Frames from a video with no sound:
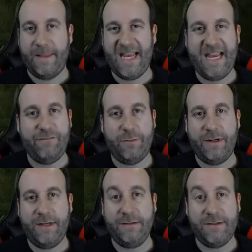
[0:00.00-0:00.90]
Hey
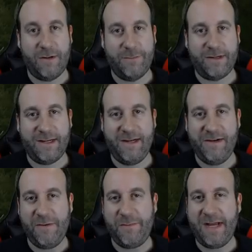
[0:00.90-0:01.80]
everybody, Darmonkey
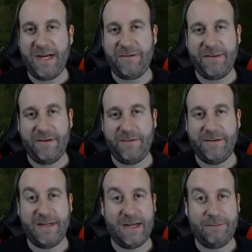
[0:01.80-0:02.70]
here, back with another
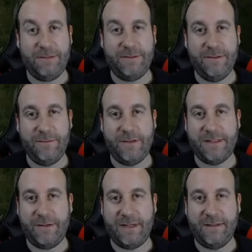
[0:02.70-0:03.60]
Diablo 2
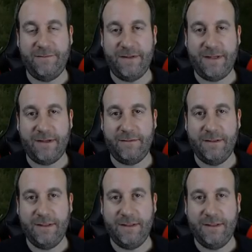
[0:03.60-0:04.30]
Resurrected video.